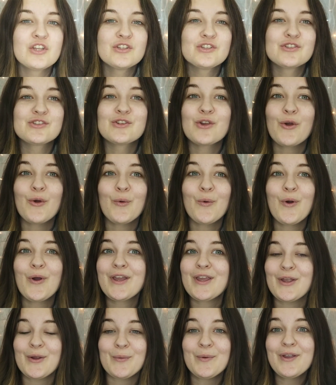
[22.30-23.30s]
So
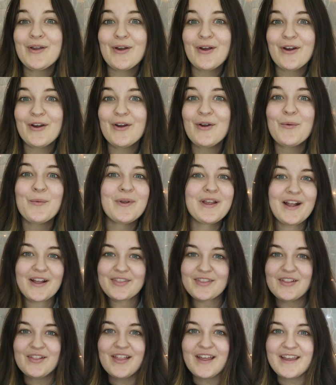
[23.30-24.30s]
here we are. We
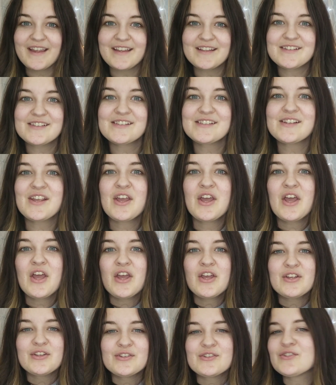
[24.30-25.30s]
got the lights.
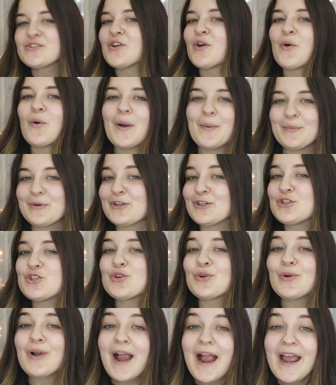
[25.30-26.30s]
So I'm gonna
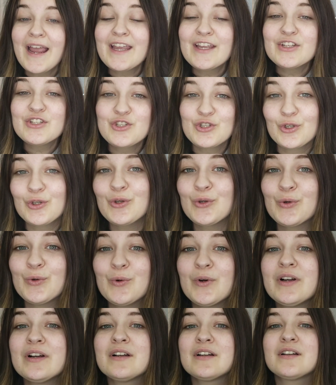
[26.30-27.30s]
try
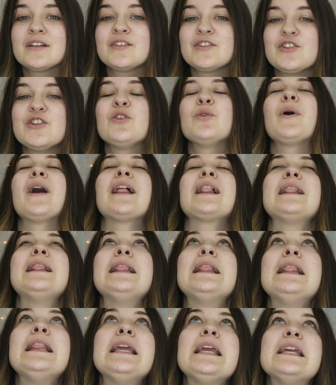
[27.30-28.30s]
to do at
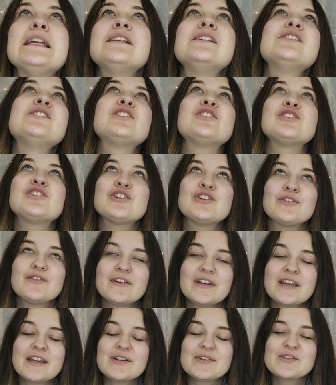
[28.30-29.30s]
least 2
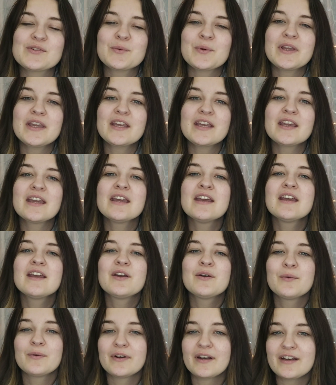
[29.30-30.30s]
videos a week.
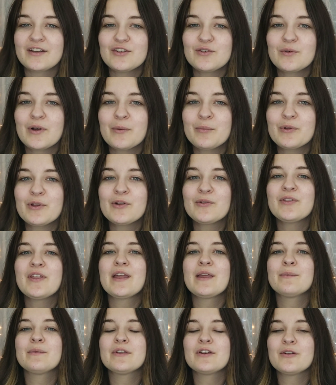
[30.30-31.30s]
When I do upload
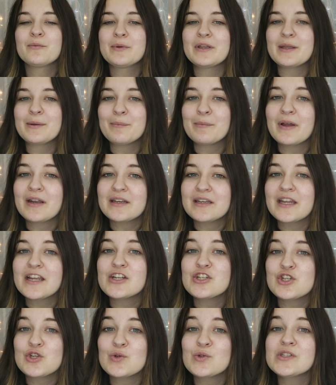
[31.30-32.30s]
them, it'll be
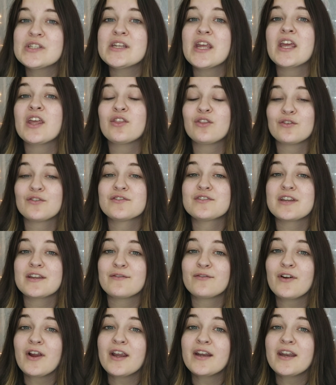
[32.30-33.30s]
Monday, Tuesday, Thursday,
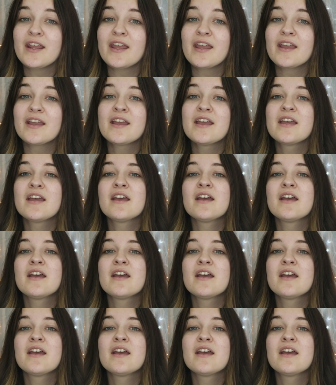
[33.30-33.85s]
Friday.